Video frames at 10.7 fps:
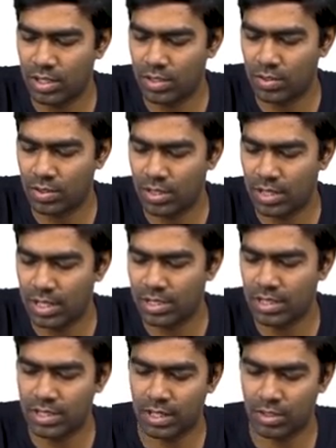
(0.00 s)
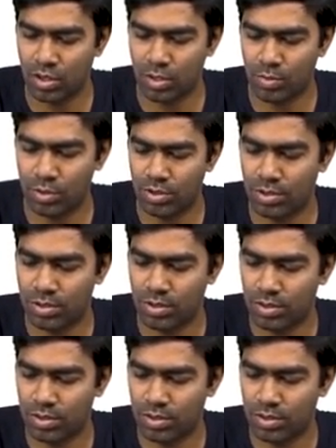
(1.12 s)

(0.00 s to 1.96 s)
estrogen, that is the sex hormones.